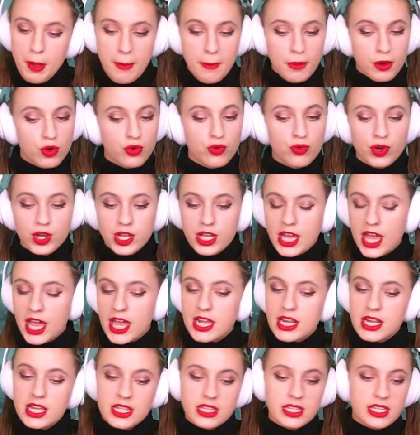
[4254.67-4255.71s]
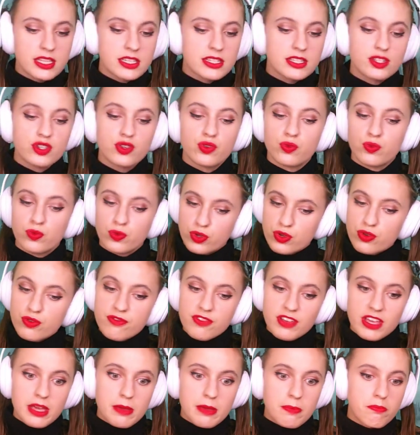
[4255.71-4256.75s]
creating these
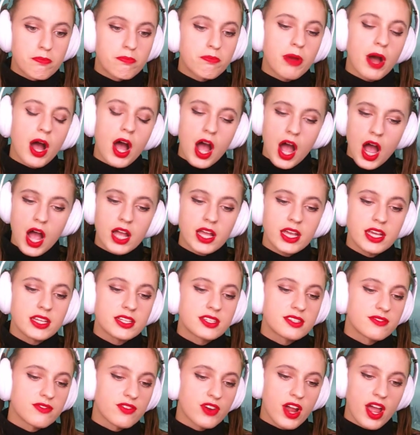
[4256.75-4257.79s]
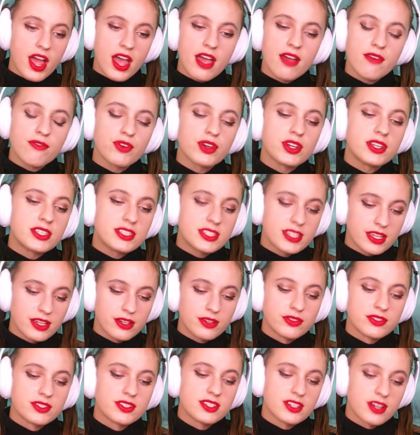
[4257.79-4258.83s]
groovy pockets for every
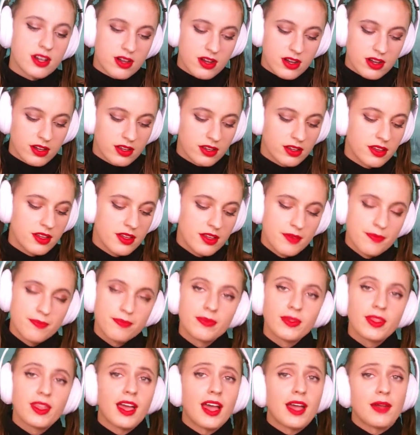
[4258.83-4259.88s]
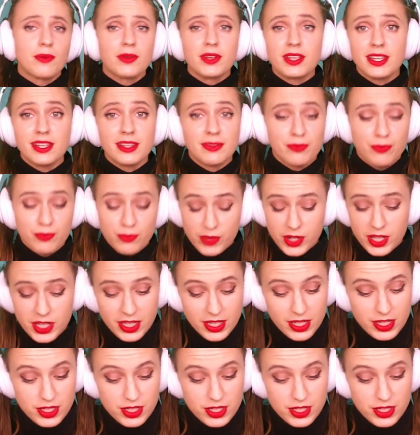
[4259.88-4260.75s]
single song. I really enjoy it.